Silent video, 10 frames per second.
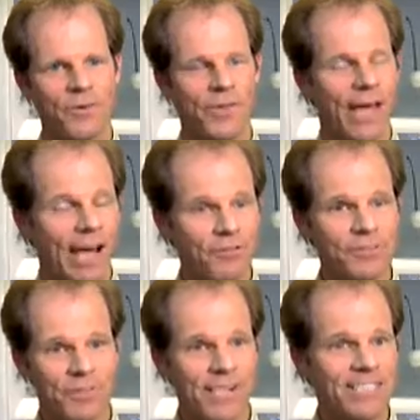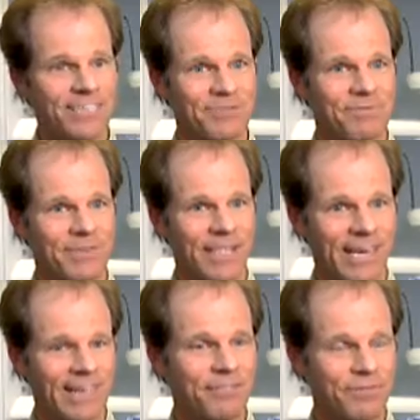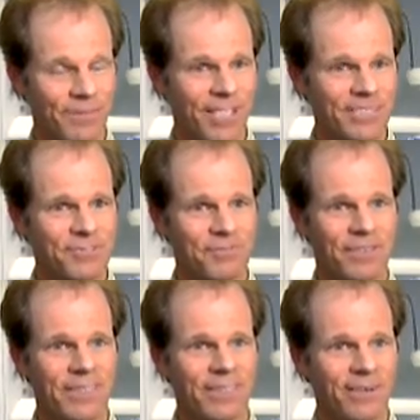The ALF device and philosophy